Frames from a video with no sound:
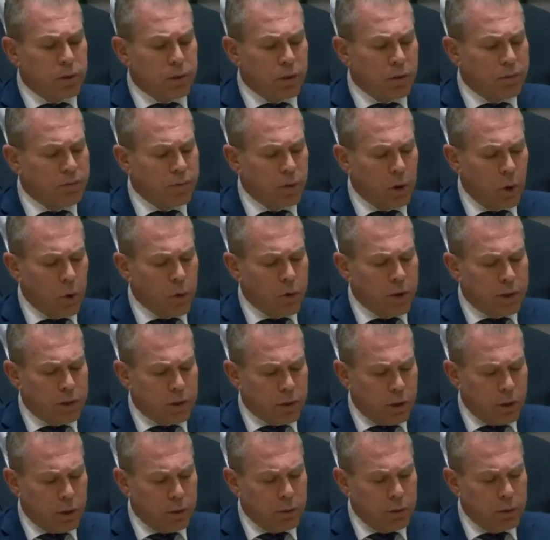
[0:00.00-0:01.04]
of no
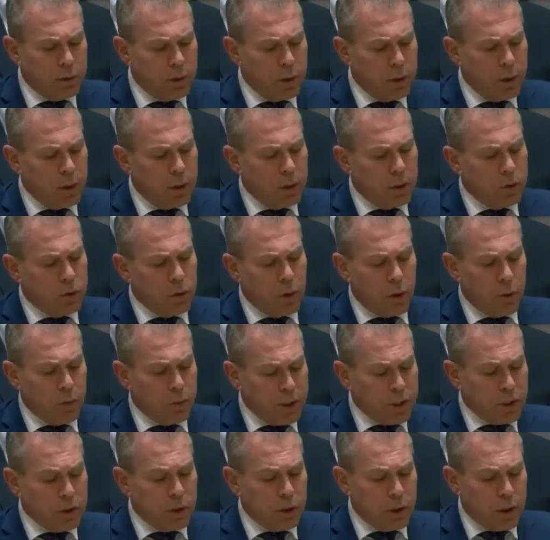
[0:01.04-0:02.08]
return, to a
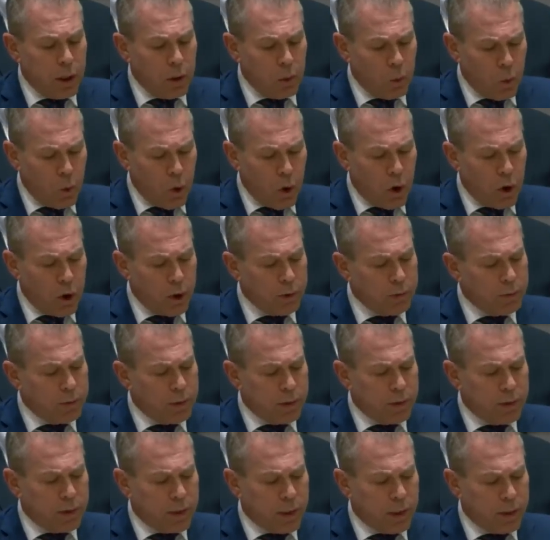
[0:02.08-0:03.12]
regional war
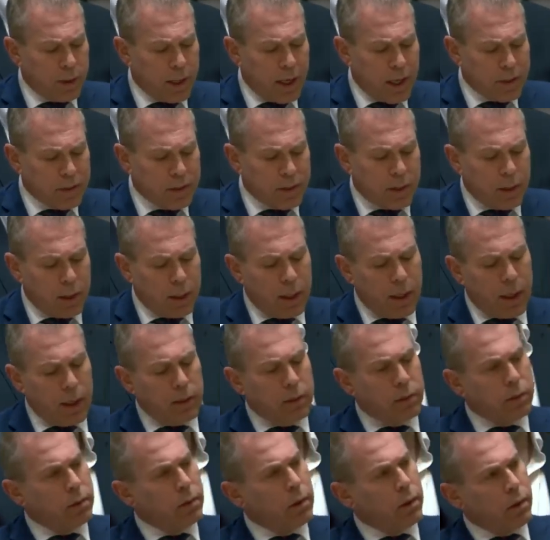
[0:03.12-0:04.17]
that can
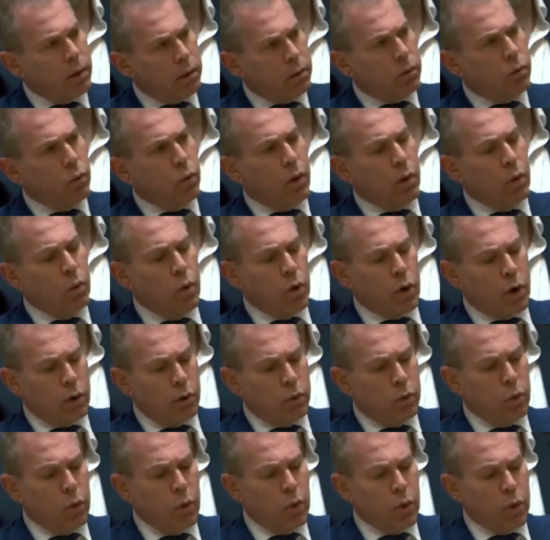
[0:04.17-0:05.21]
escalate to a
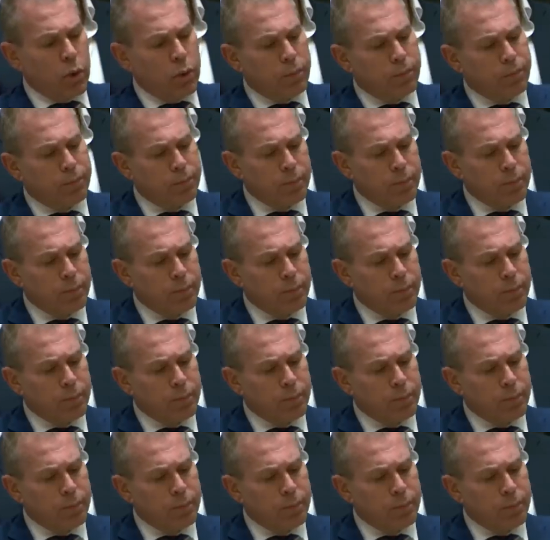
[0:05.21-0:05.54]
world war.